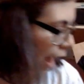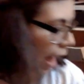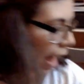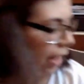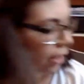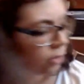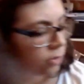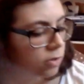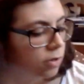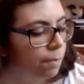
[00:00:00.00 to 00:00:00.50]

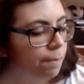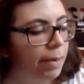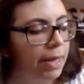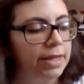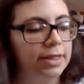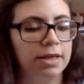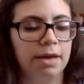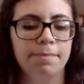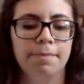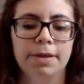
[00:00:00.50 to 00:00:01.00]
I also
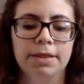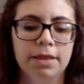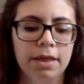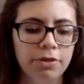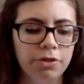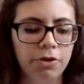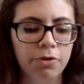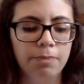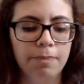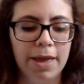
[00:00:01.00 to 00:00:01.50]
picked up
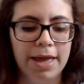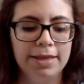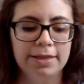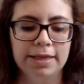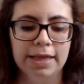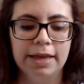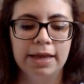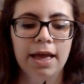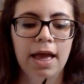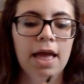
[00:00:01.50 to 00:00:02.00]
another
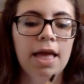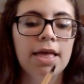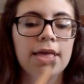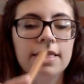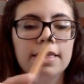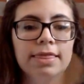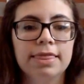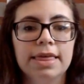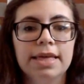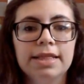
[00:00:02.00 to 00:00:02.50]
basic
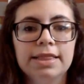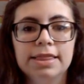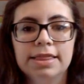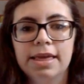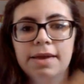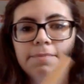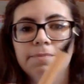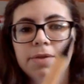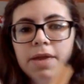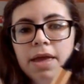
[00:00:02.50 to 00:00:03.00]

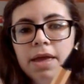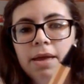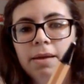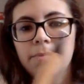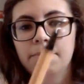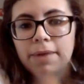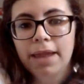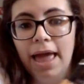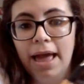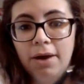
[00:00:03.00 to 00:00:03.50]
thin-tipped
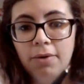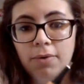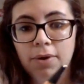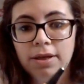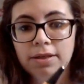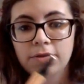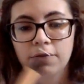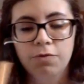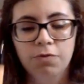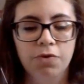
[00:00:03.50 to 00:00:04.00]
black
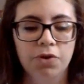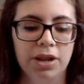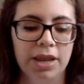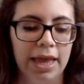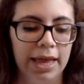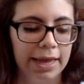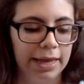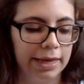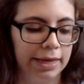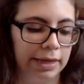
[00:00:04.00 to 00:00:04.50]
one for
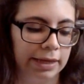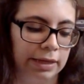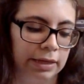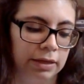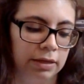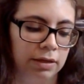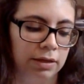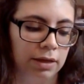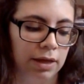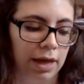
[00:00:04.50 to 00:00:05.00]
like,
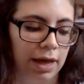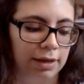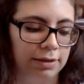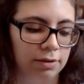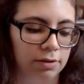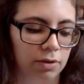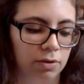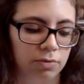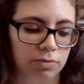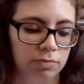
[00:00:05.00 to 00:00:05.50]
I
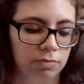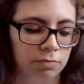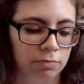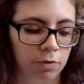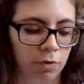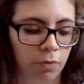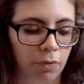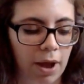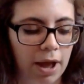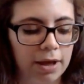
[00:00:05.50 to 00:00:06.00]
don't know,
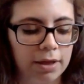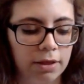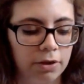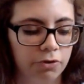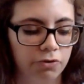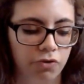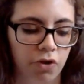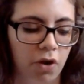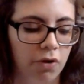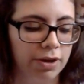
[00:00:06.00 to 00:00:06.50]

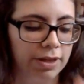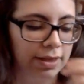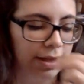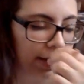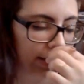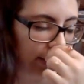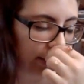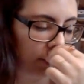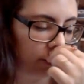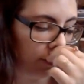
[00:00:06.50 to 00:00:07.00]
regular drawings
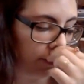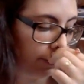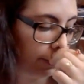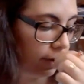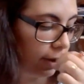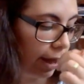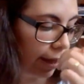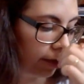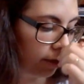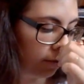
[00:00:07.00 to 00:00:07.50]
that I don't
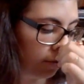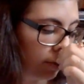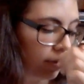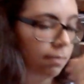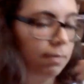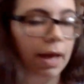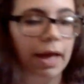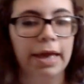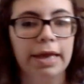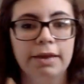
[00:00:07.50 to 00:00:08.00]
feel like
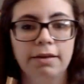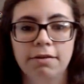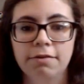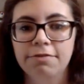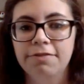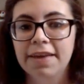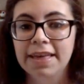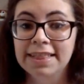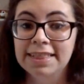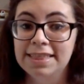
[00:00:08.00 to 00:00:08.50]
using my
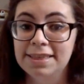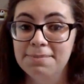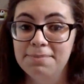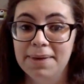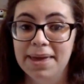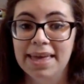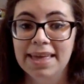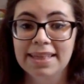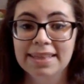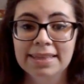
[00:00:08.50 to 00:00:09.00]
fancy
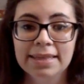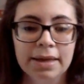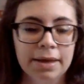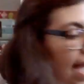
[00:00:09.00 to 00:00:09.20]
pen.